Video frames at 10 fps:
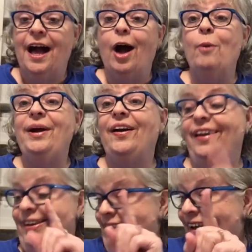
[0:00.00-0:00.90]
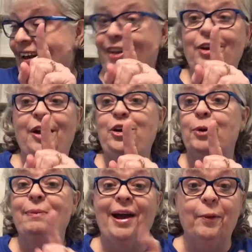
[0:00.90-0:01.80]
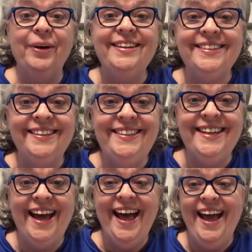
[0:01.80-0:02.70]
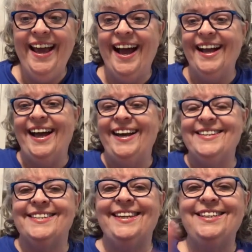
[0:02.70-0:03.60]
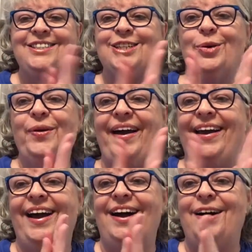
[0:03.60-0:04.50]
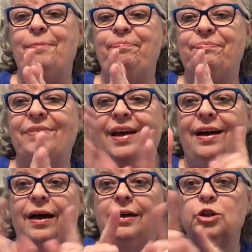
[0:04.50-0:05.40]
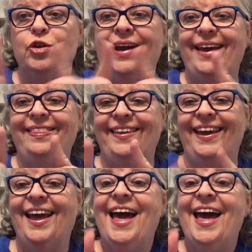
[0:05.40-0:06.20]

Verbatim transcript: Oh, Marilyn, your mail went today. I got to send you a, tracking thing.